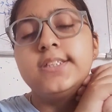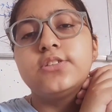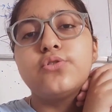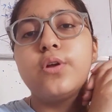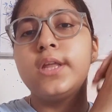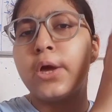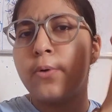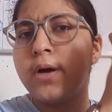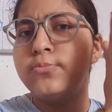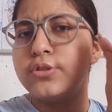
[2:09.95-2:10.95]
So
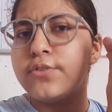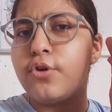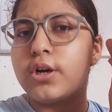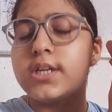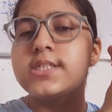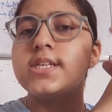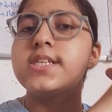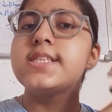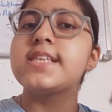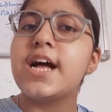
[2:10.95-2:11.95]
liquor ammonia fortis is a